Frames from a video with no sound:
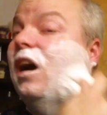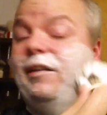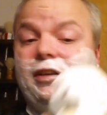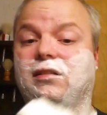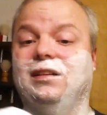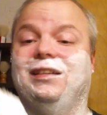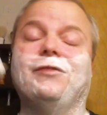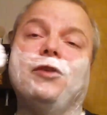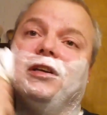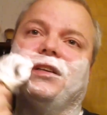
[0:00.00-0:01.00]
obviously
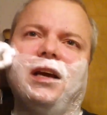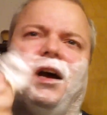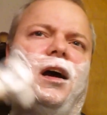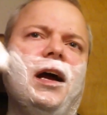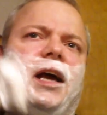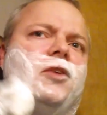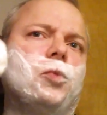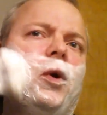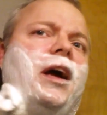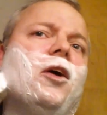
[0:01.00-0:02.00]
different uh, as
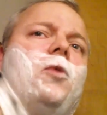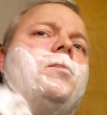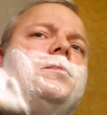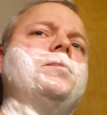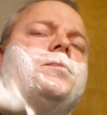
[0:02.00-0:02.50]
well.